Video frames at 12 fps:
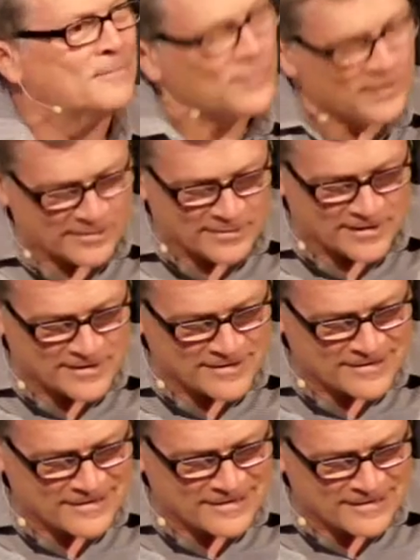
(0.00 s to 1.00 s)
Martha,
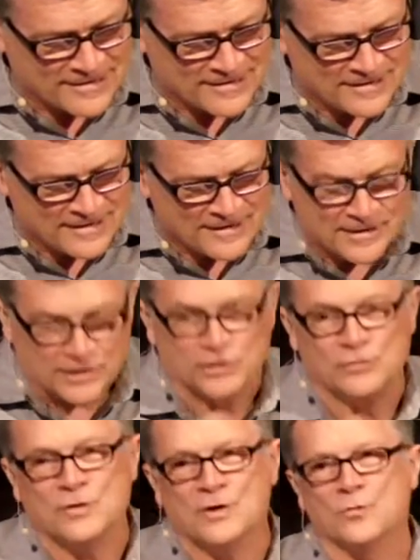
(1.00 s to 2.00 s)

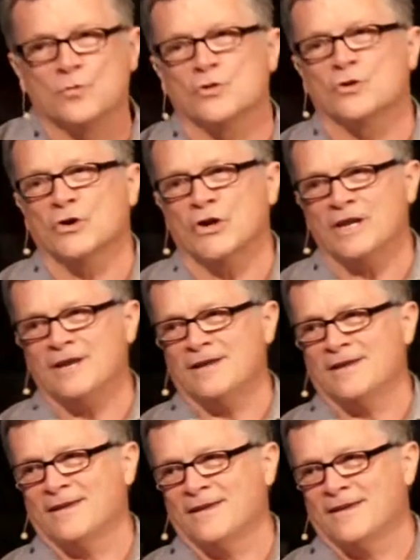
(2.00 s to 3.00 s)
you are worried
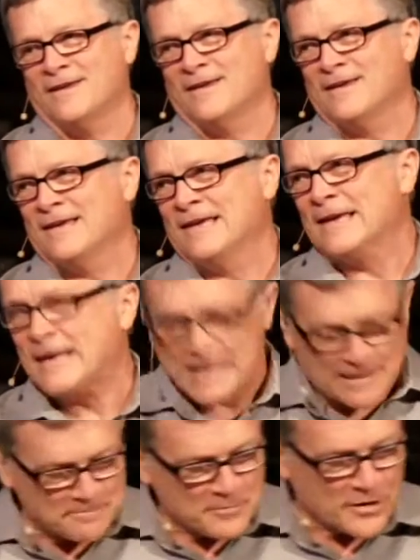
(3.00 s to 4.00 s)

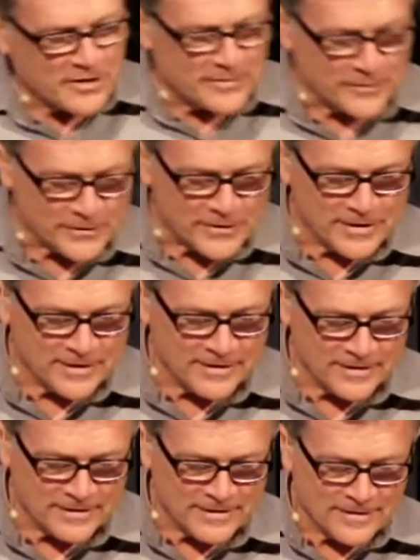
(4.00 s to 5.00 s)
and bothered
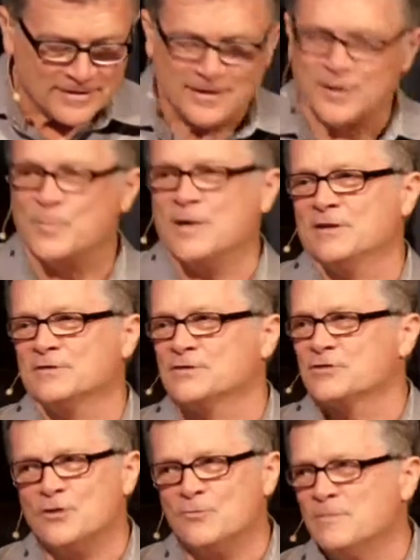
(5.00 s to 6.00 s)
about
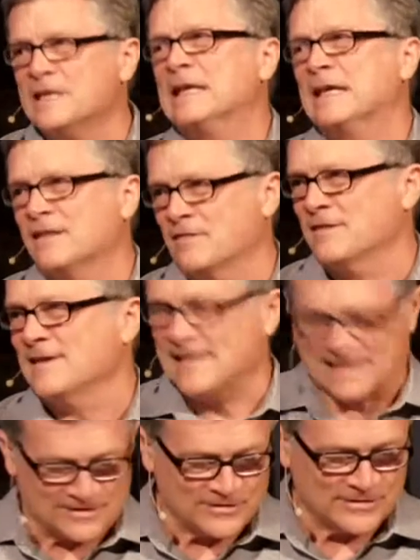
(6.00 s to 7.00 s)
so many
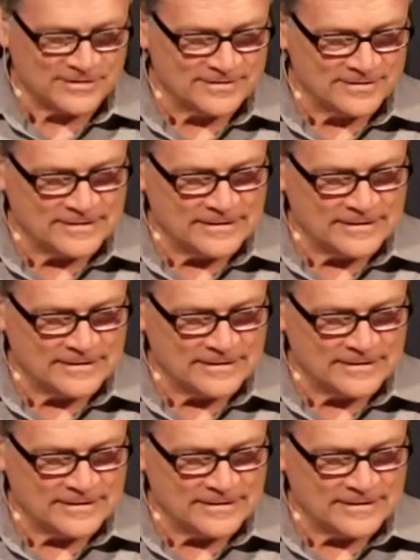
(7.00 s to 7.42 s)
things,